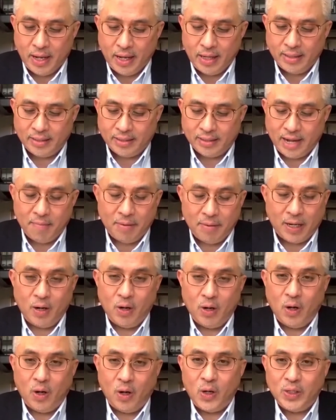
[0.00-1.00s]
Islamic
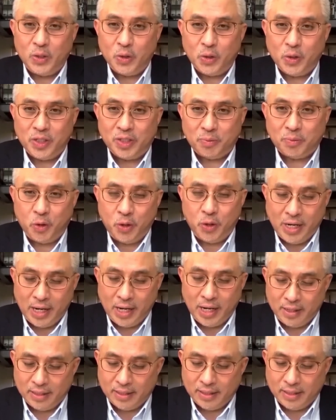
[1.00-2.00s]
law and
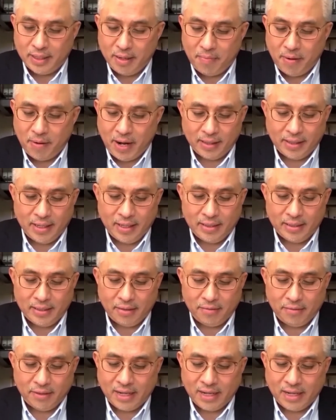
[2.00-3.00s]
jurisprudence in the
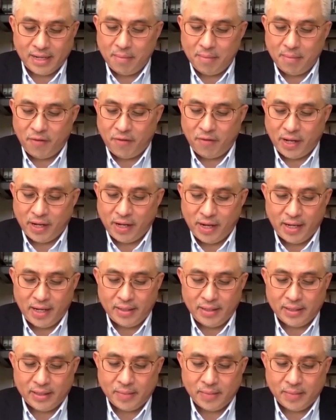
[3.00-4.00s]
practice of Islamic
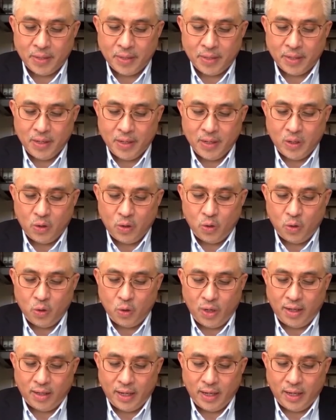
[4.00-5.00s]
finance, to
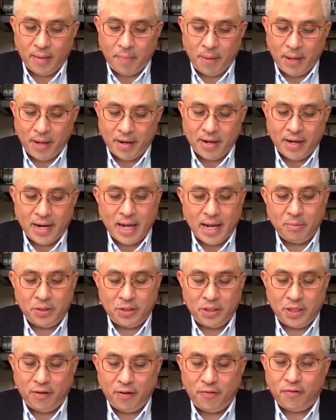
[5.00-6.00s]
a
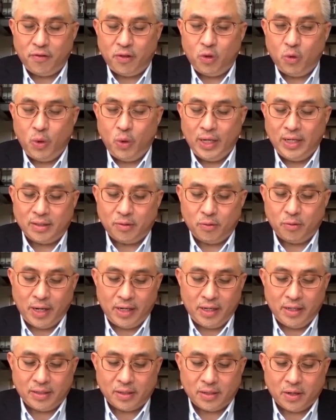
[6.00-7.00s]
paradigm shift towards
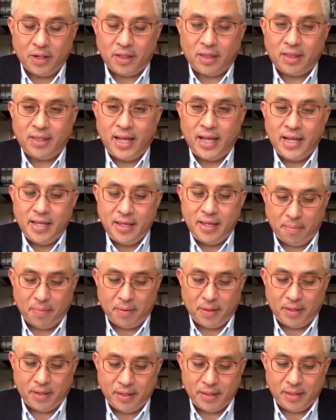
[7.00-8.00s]
what is called
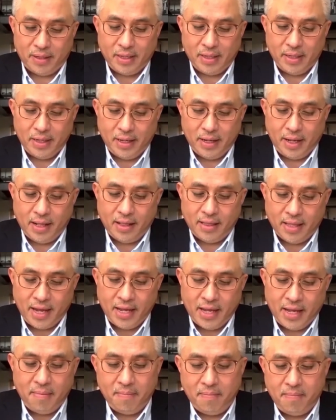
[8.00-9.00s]
Tayyib. And
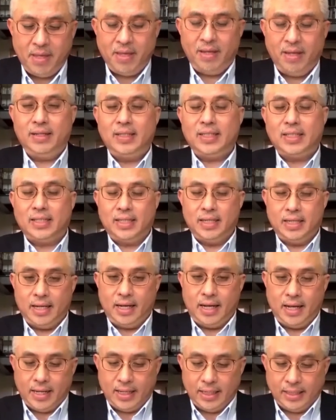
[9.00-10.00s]
Tayyib means
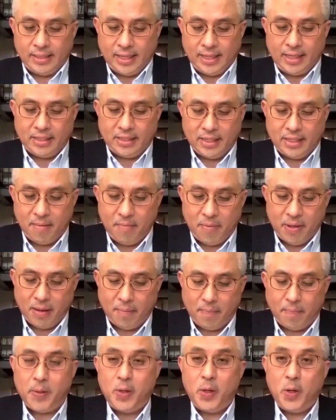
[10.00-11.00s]
essentially
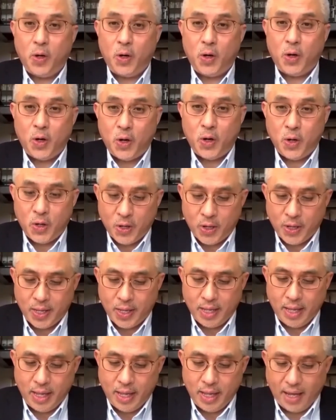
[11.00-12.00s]
being pure
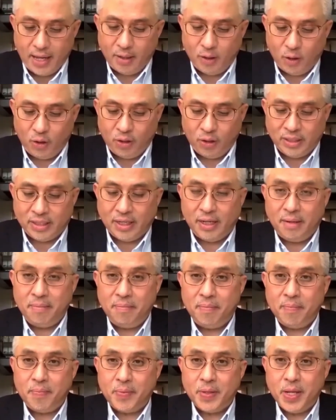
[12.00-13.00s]
and
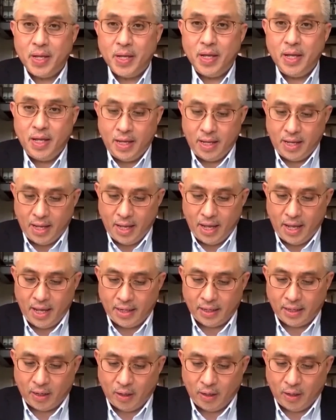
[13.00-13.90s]
wholesome and